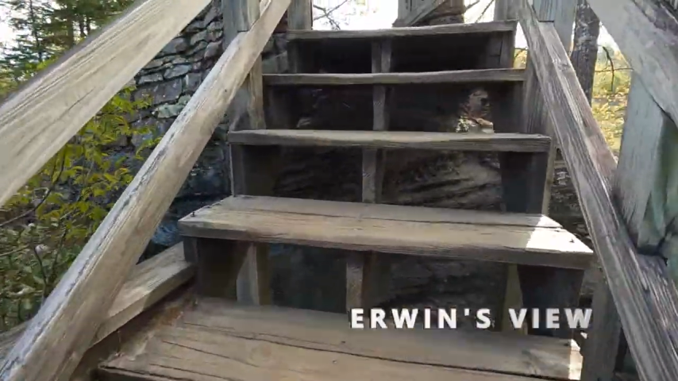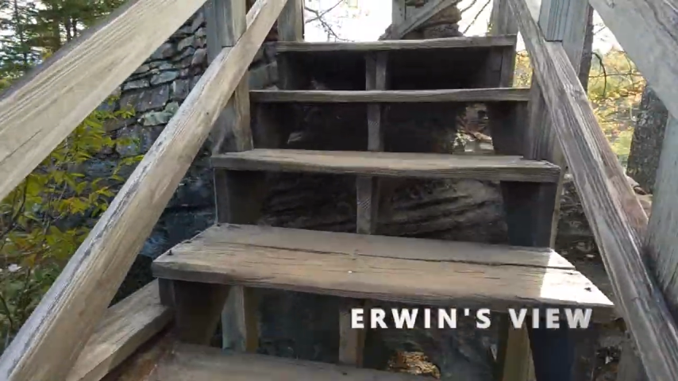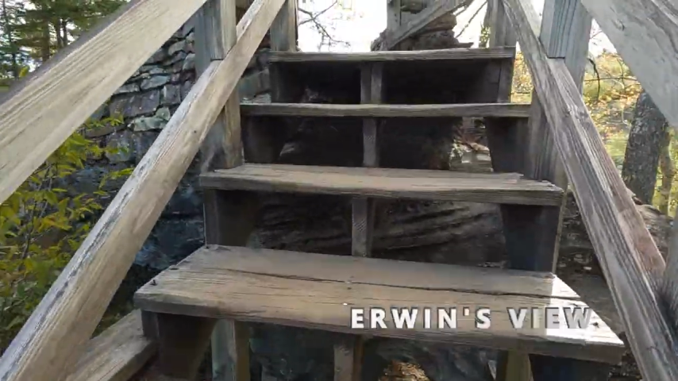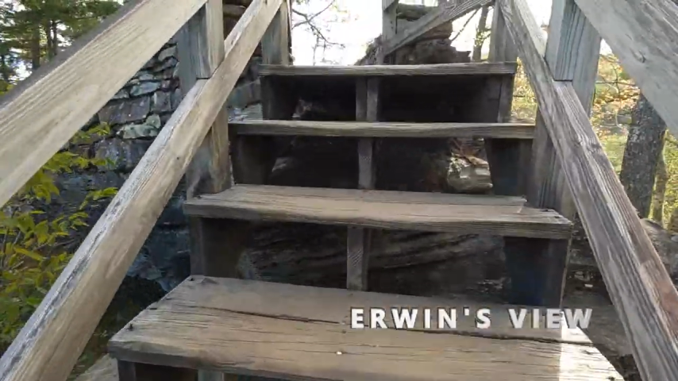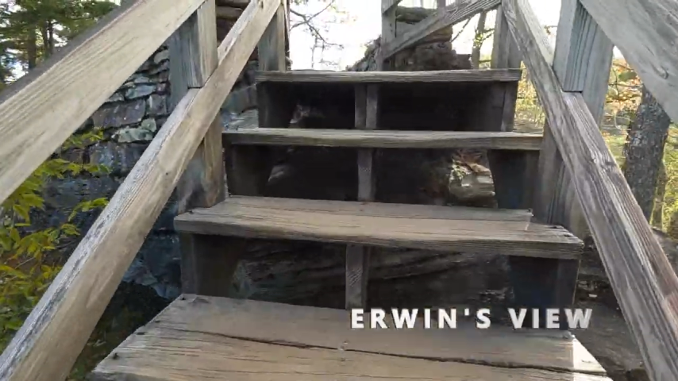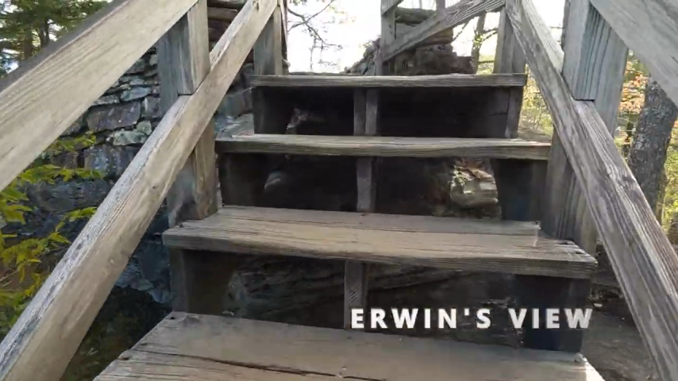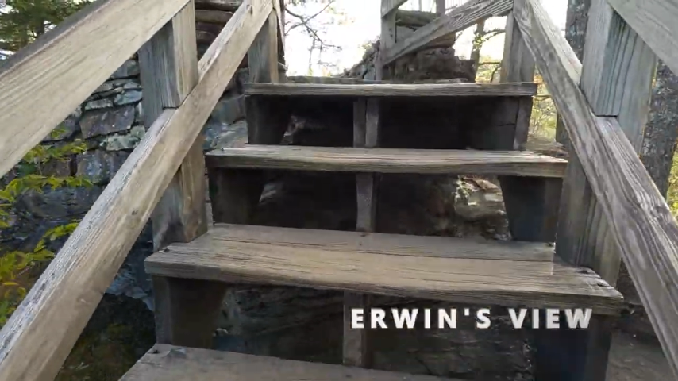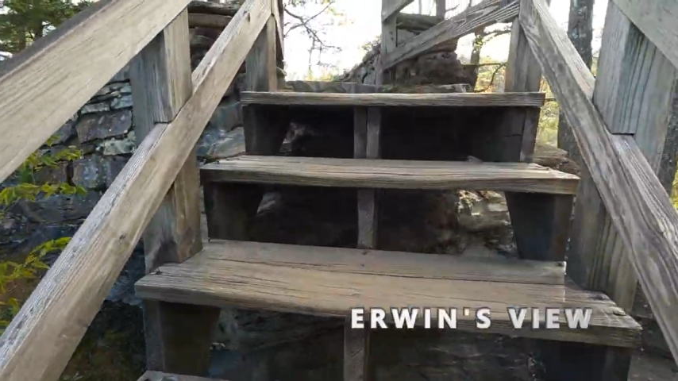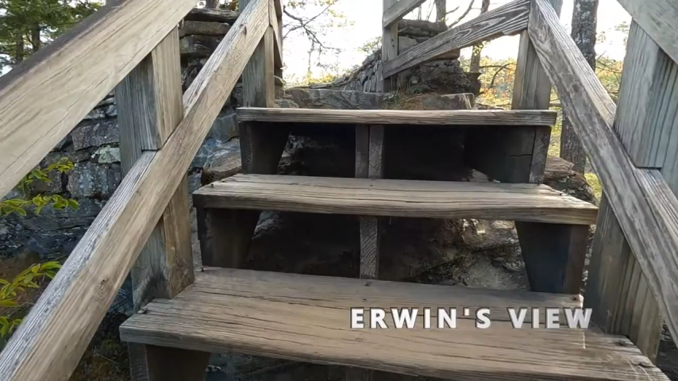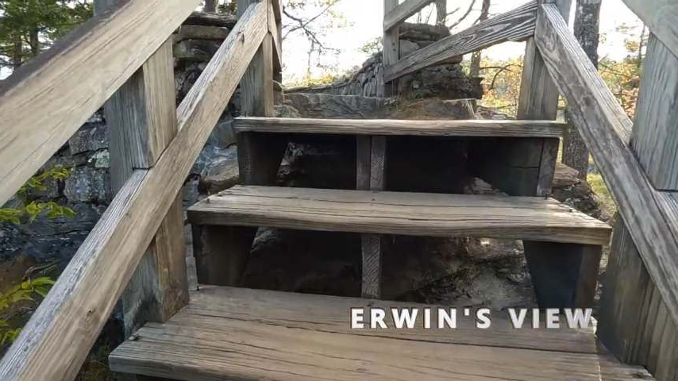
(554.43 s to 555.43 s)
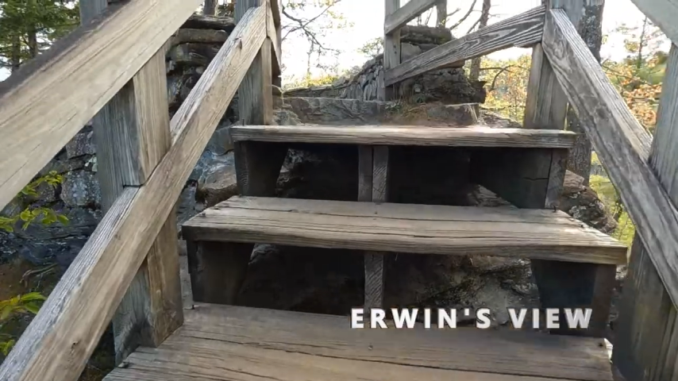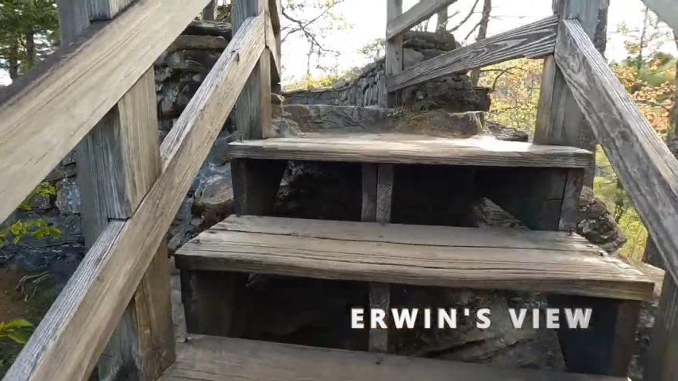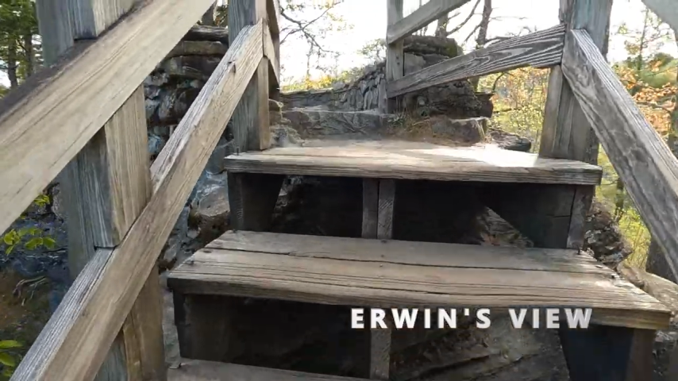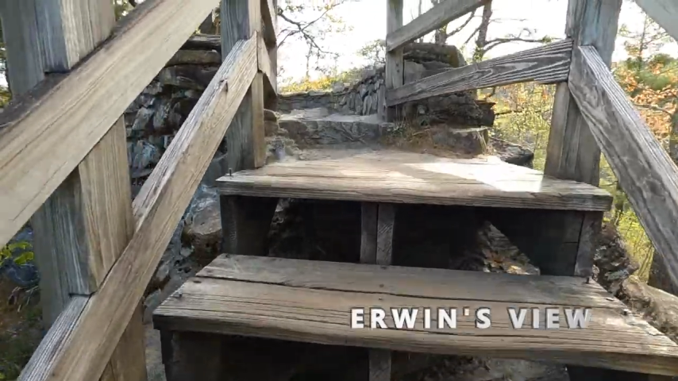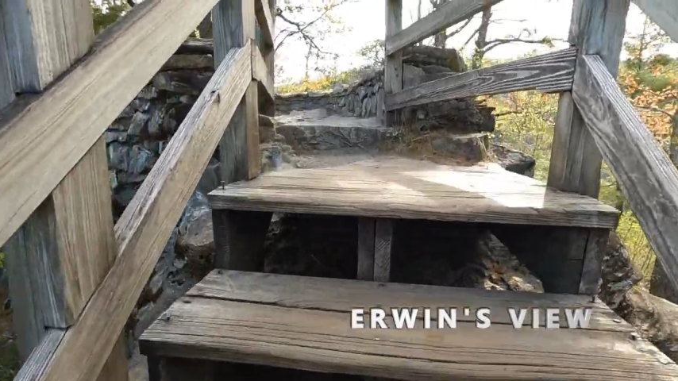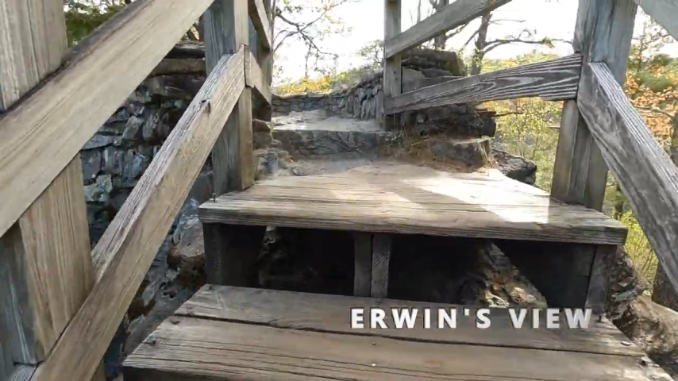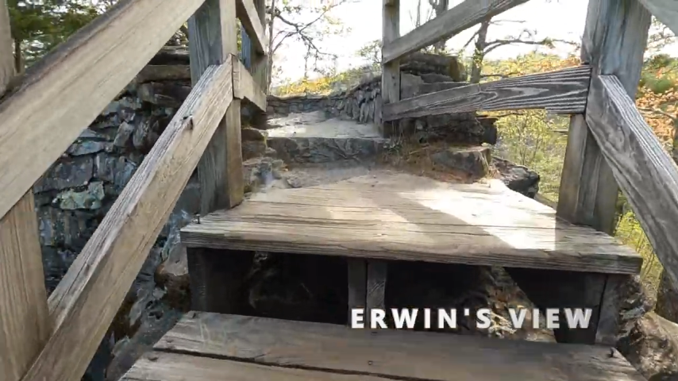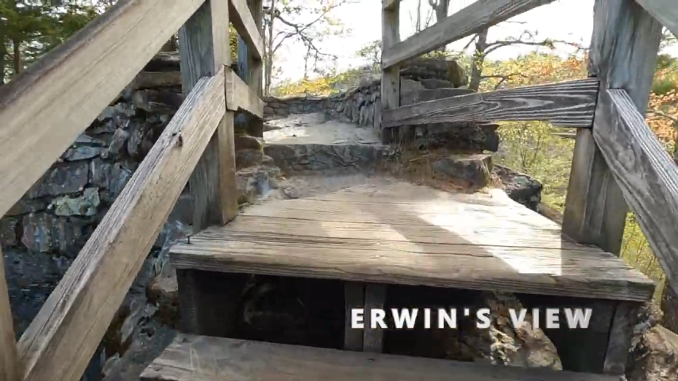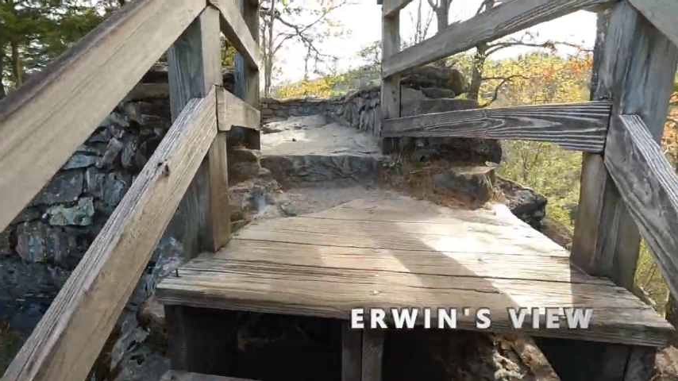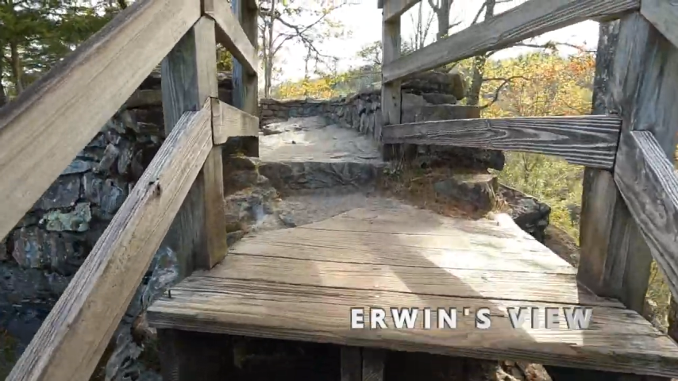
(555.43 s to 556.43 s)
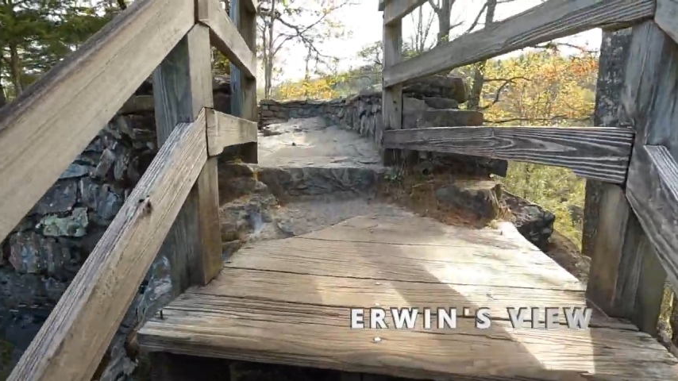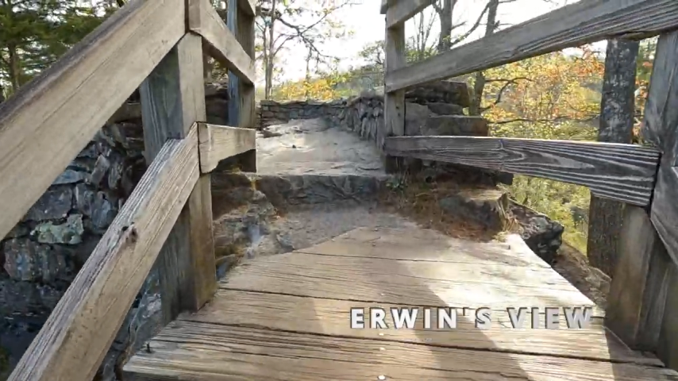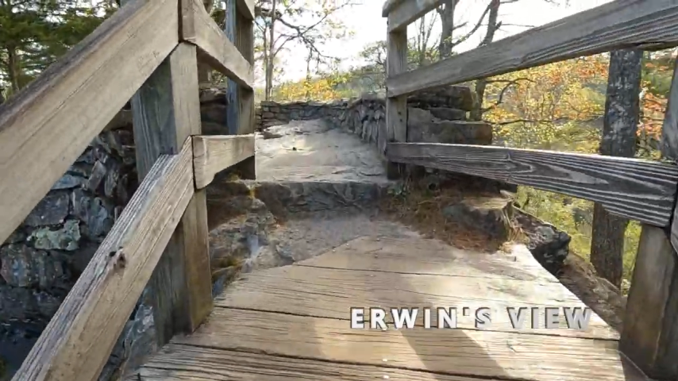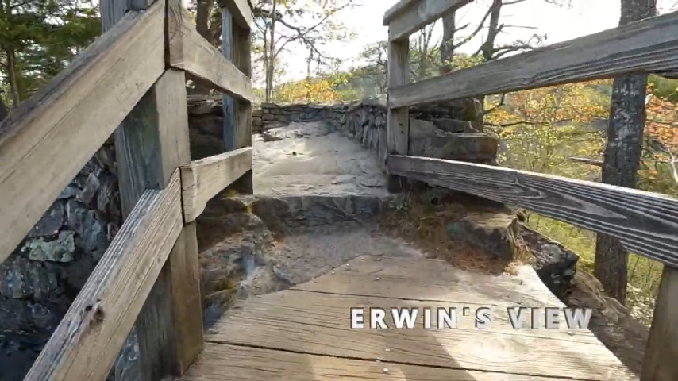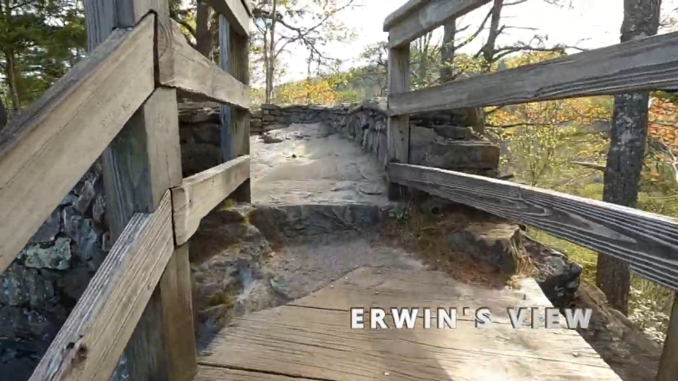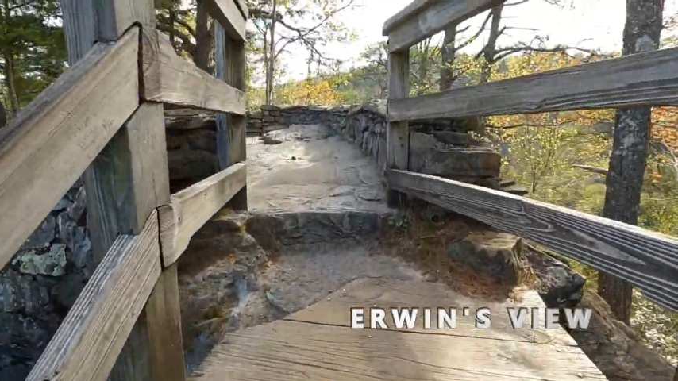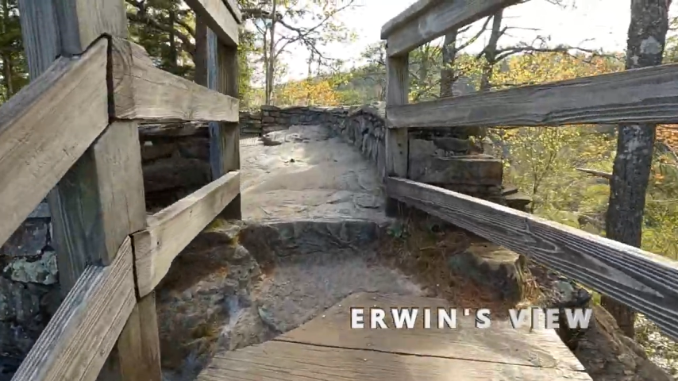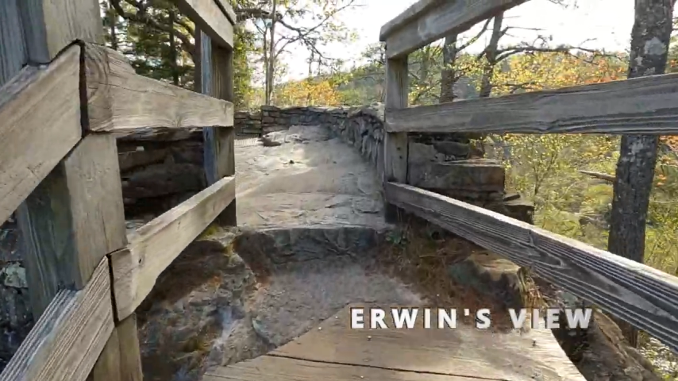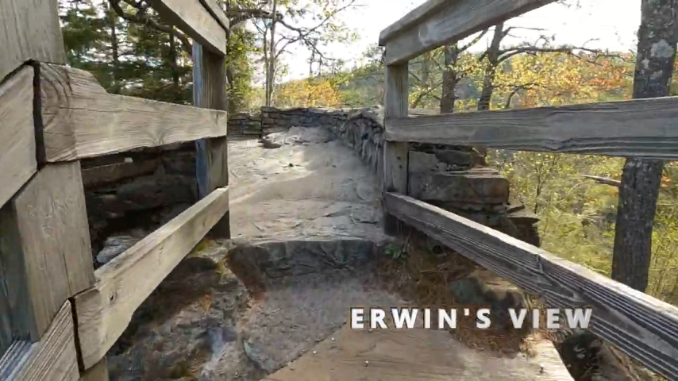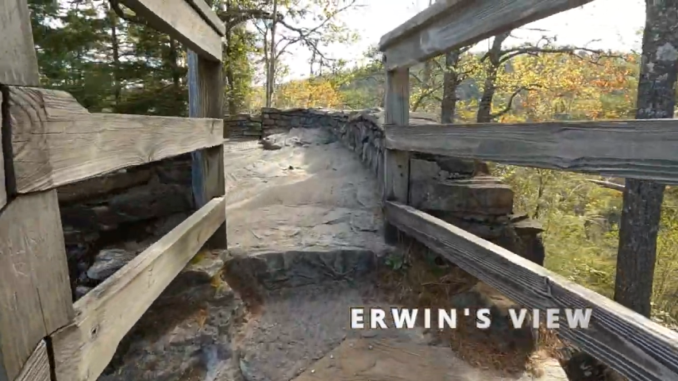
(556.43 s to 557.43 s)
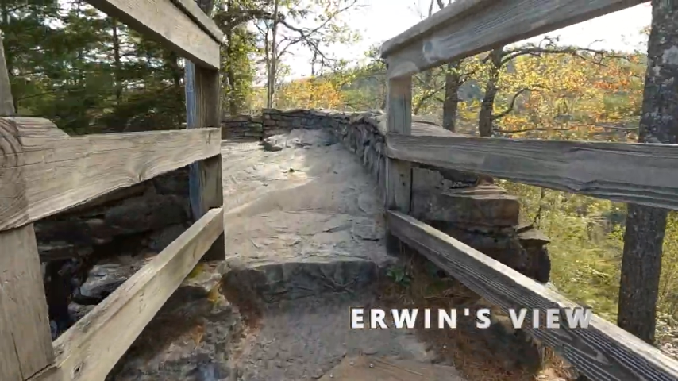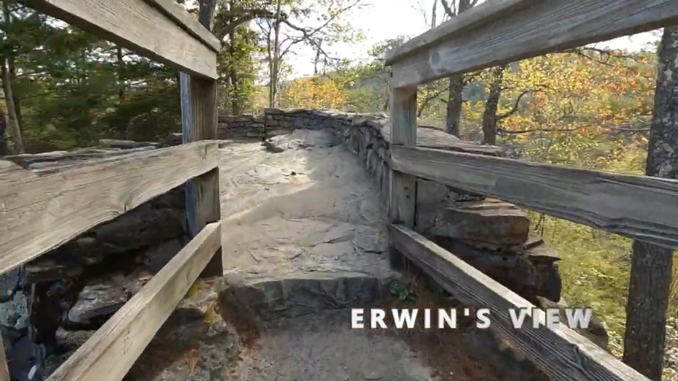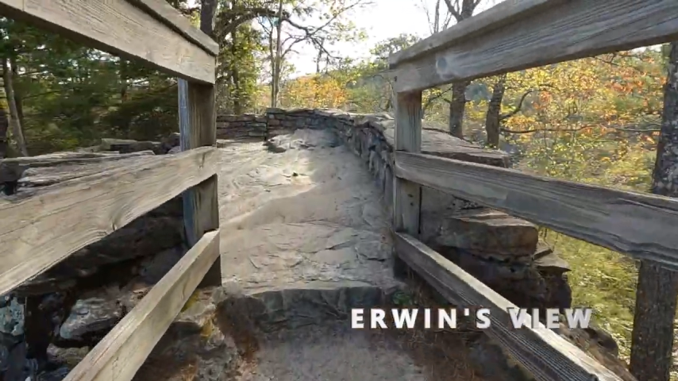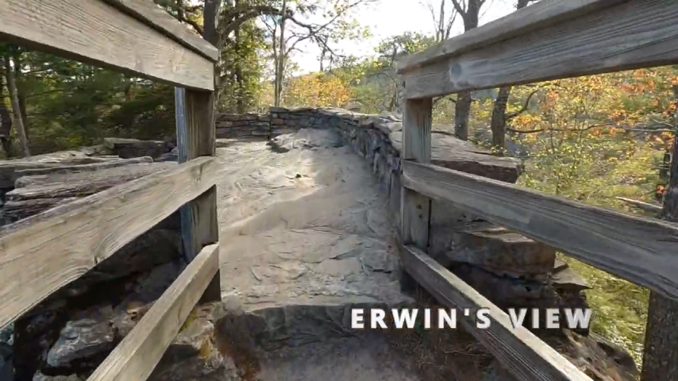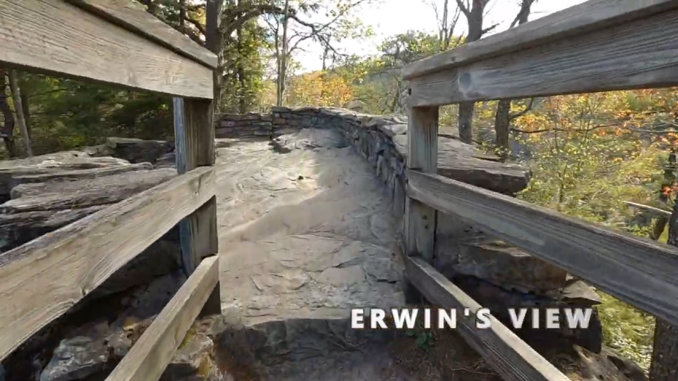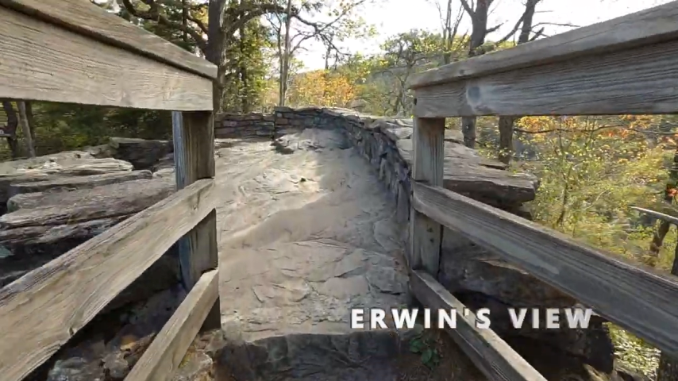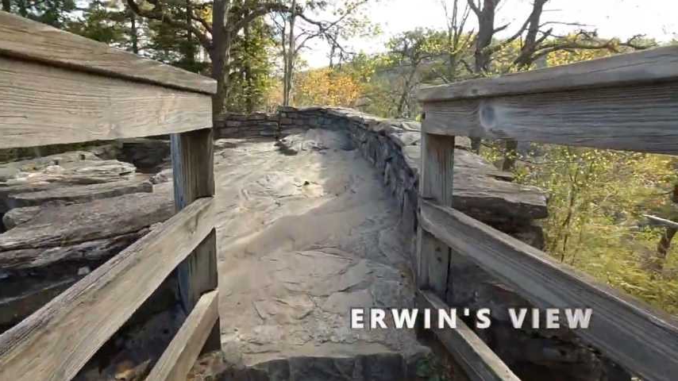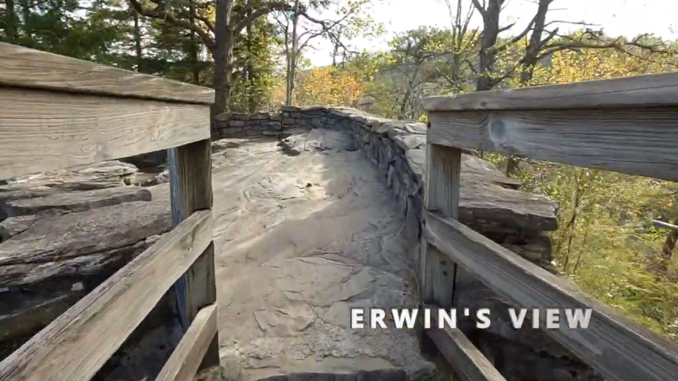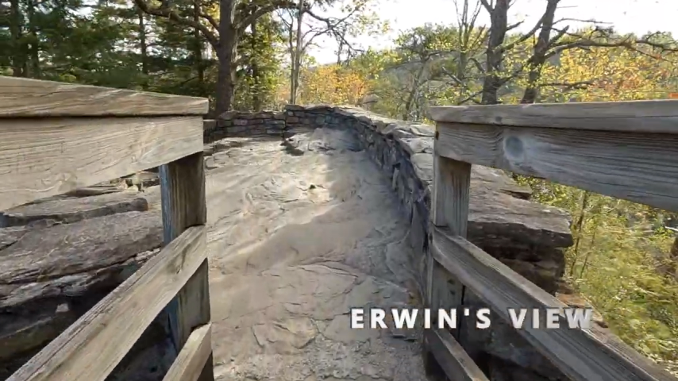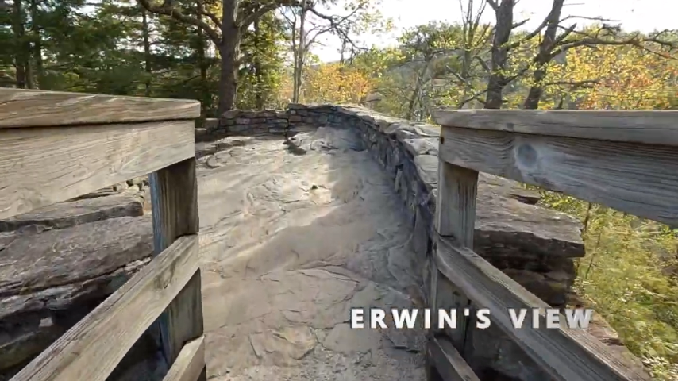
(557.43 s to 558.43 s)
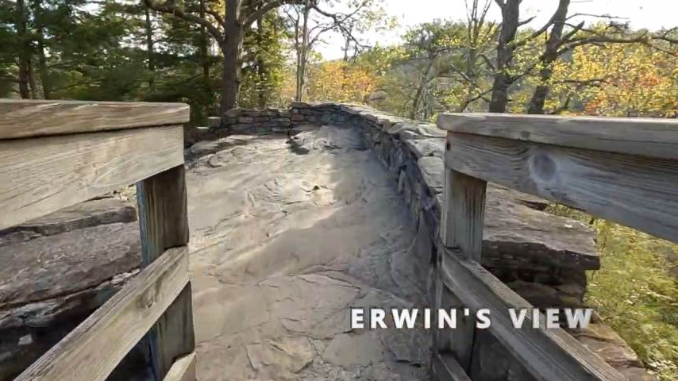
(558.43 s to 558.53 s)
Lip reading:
(no speaker visible)